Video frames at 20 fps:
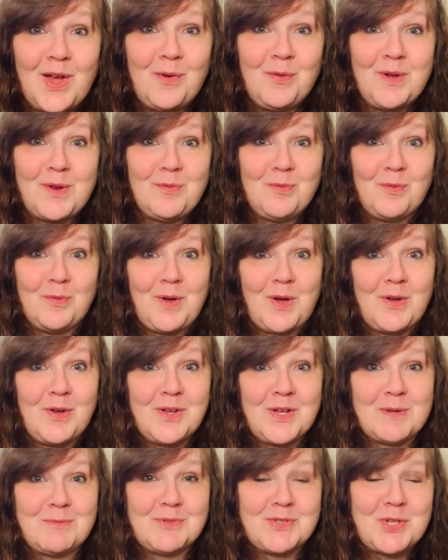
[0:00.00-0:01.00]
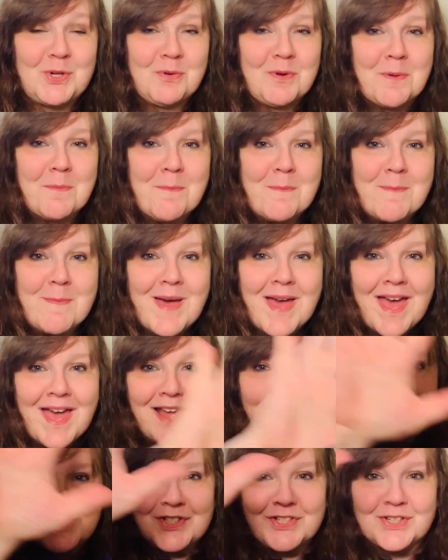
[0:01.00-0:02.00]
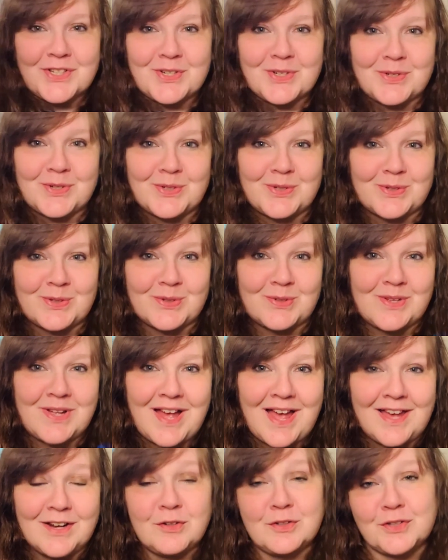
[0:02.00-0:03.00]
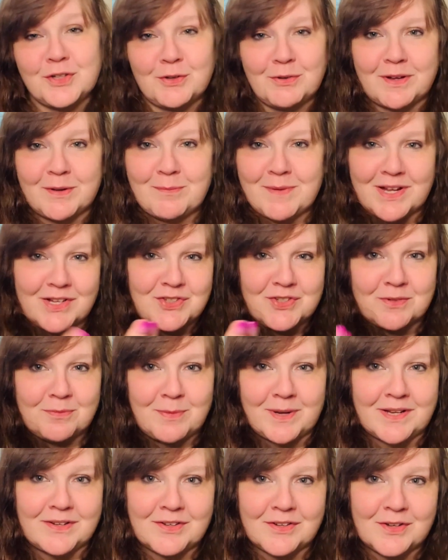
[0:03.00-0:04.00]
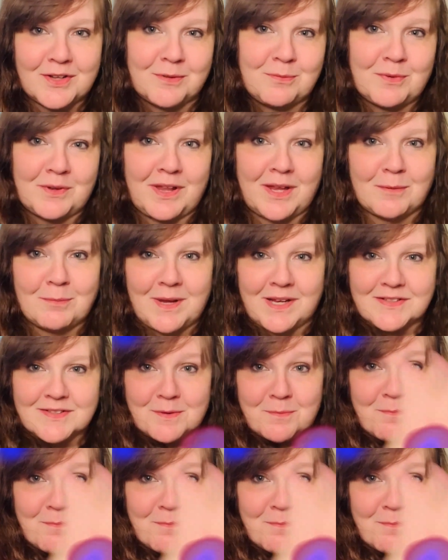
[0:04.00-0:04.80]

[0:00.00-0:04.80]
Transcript: and welcome to a magical, I don't know, I imagine Amanda can like make some